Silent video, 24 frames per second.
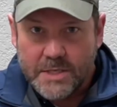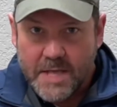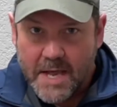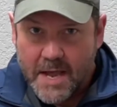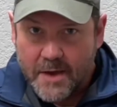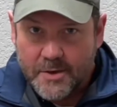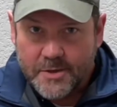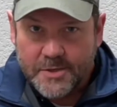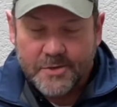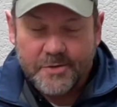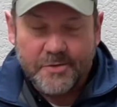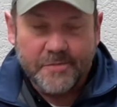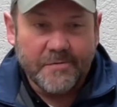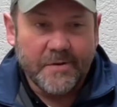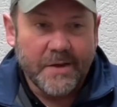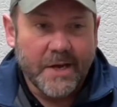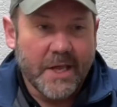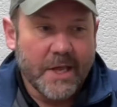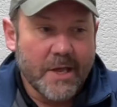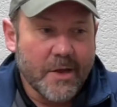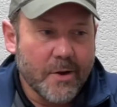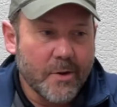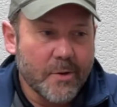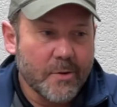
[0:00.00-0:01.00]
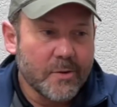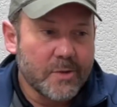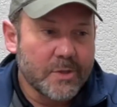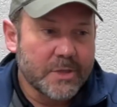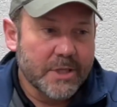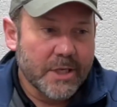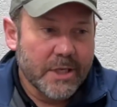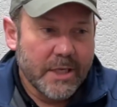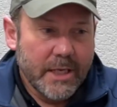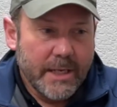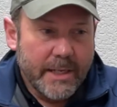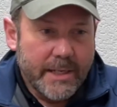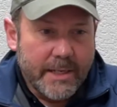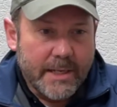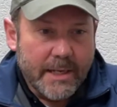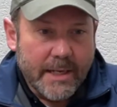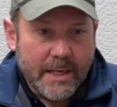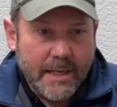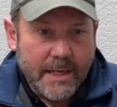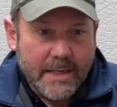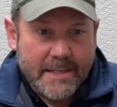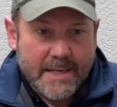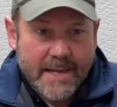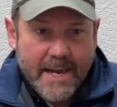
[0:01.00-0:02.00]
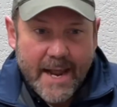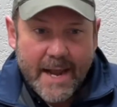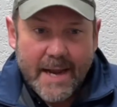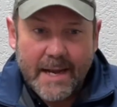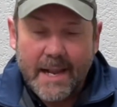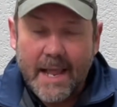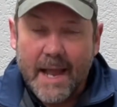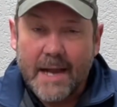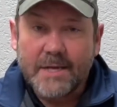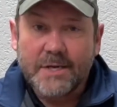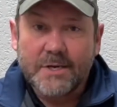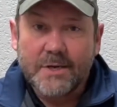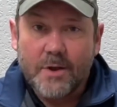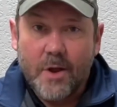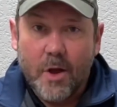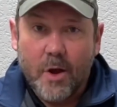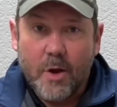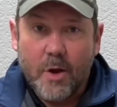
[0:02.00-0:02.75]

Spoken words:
how-to videos. Today, I'd like to talk